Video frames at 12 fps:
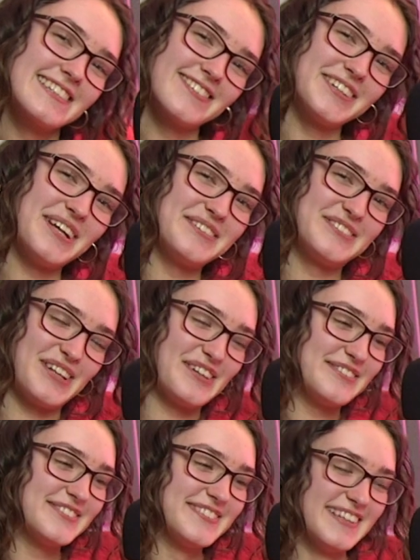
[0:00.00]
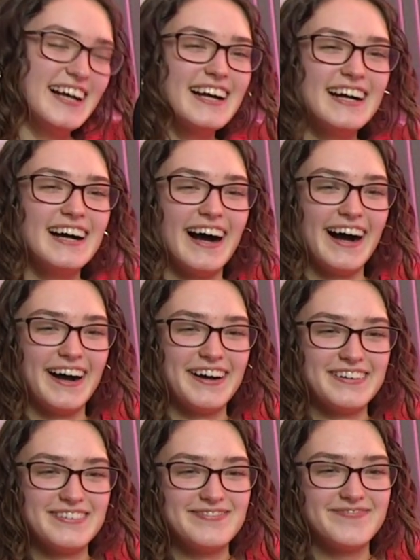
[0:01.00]
We love love.
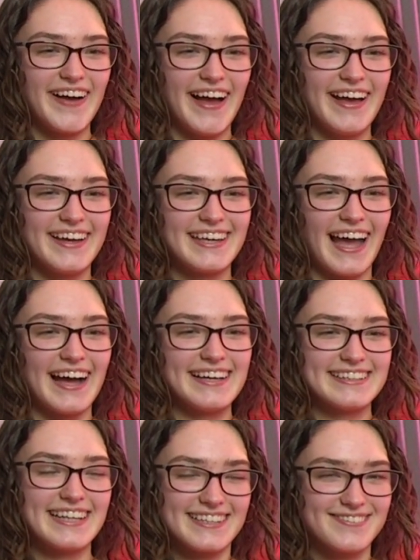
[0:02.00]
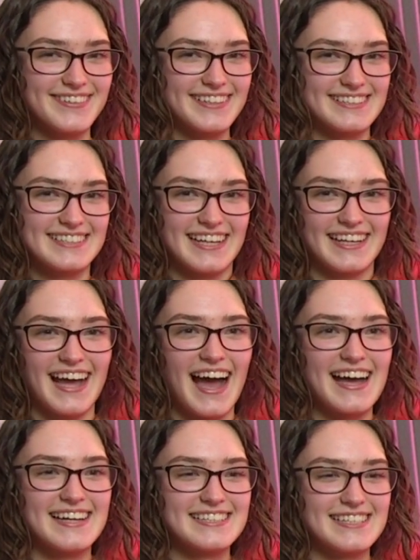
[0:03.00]
But yeah, thanks for listening,
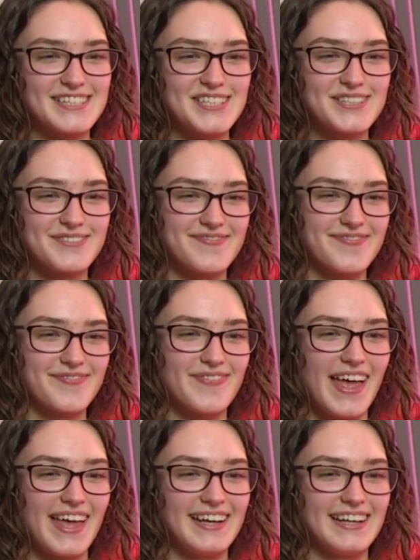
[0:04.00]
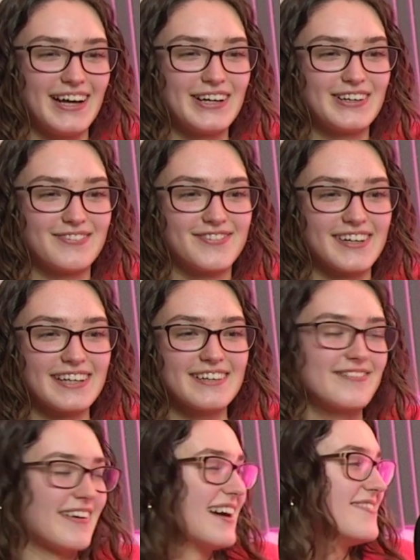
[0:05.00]
guys. This has been a really
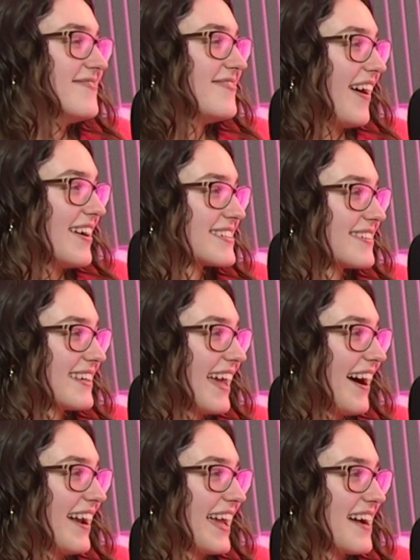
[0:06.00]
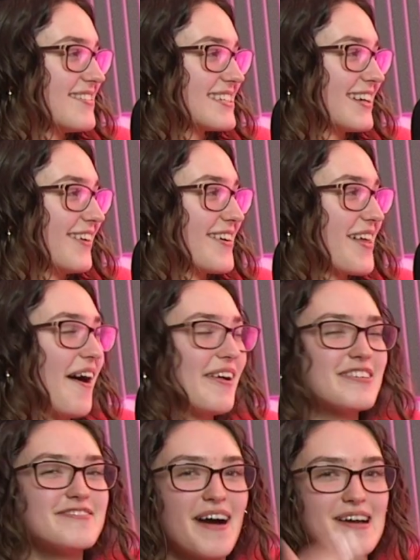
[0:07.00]
fun Boston County episode with
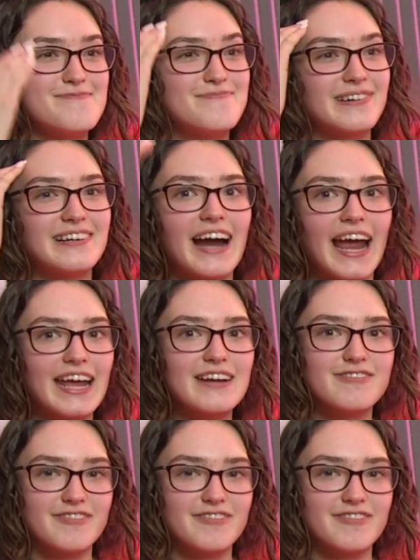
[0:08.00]
all of my brain